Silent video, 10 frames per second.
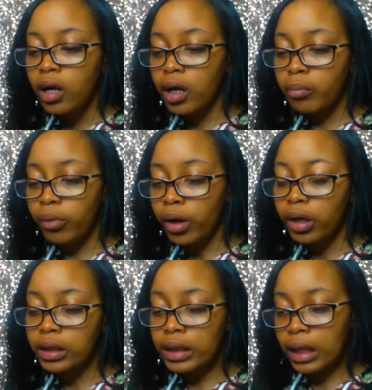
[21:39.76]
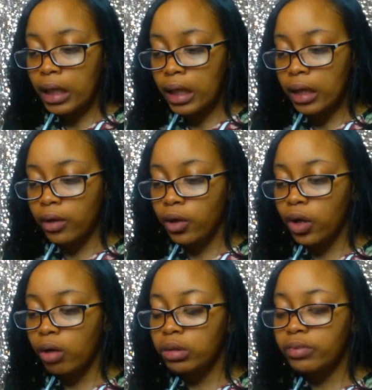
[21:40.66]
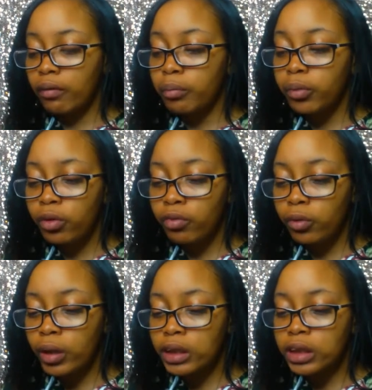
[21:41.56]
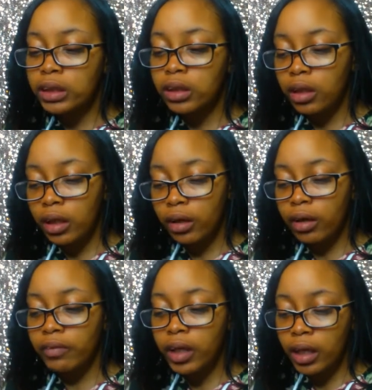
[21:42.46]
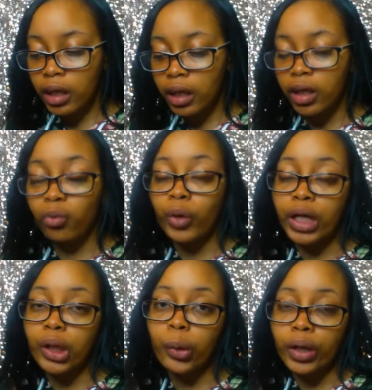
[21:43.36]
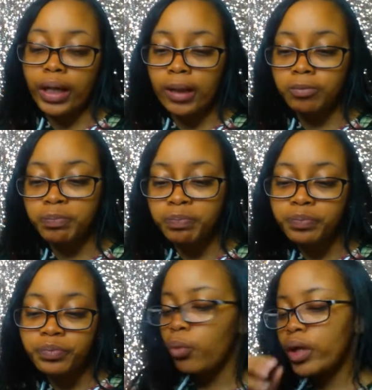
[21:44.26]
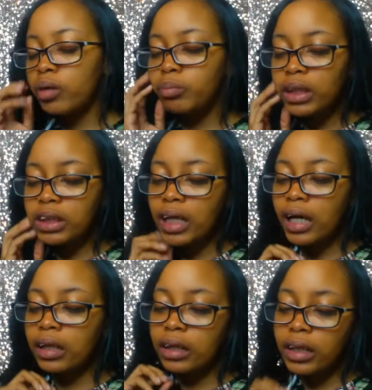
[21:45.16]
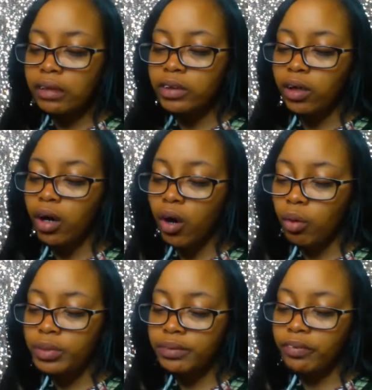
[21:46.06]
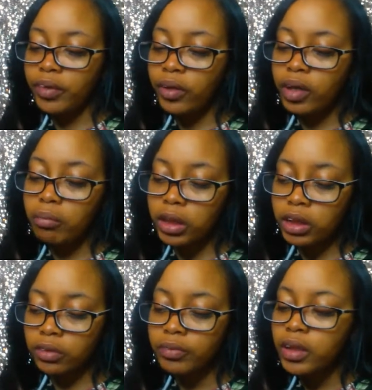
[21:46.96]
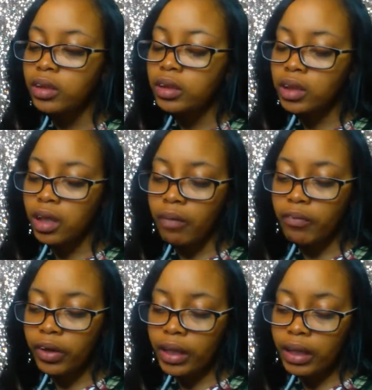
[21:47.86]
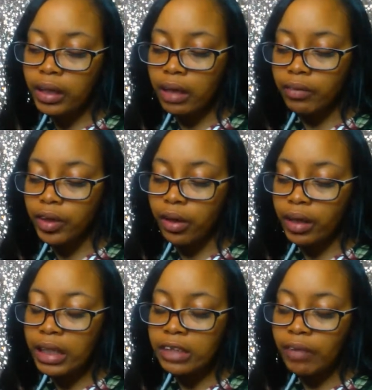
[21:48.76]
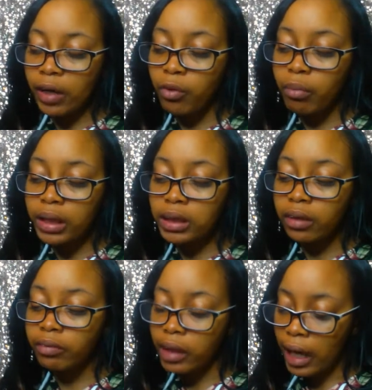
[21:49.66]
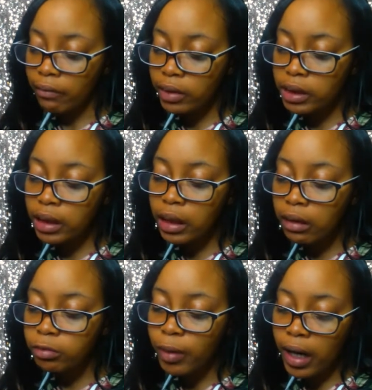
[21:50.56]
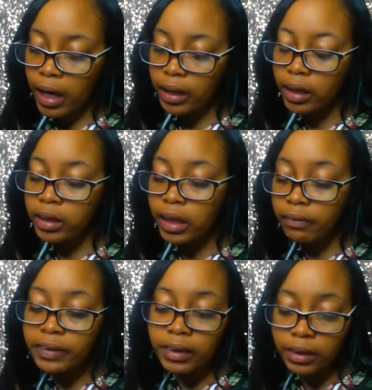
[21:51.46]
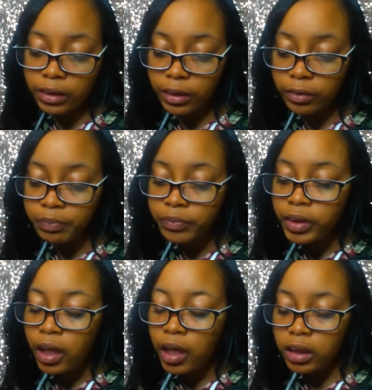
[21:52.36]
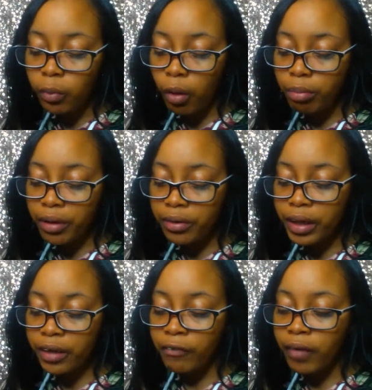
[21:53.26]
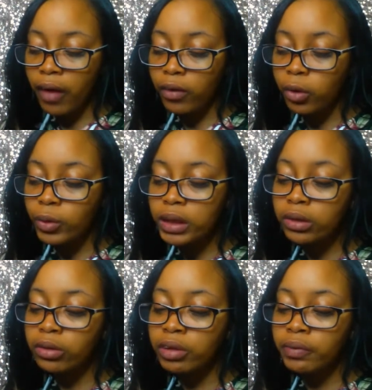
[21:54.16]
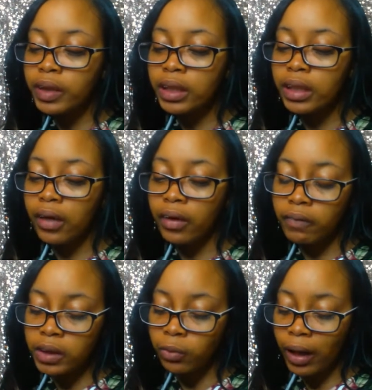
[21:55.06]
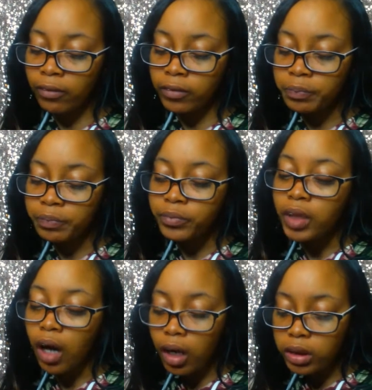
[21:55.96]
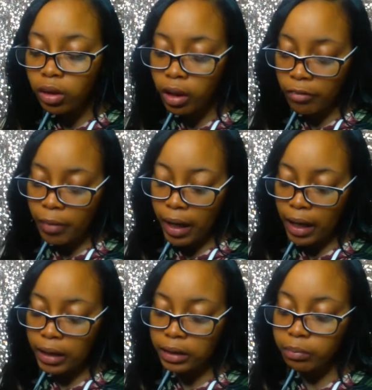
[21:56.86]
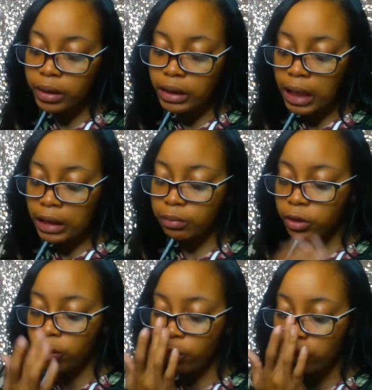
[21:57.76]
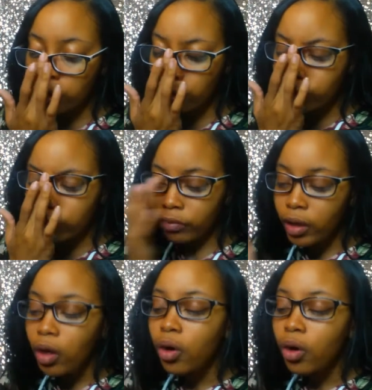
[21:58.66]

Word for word: and brought her to the king. The girl was very beautiful, and she took care of the king and waited on him." When Abishag leaves her home to fulfill the commission to comfort King David during his final months of life, she leaves behind a deaf sister, a small brother, and a father who is still grieving the death of his wife. Also left behind is Abishag's betrothed Joseph,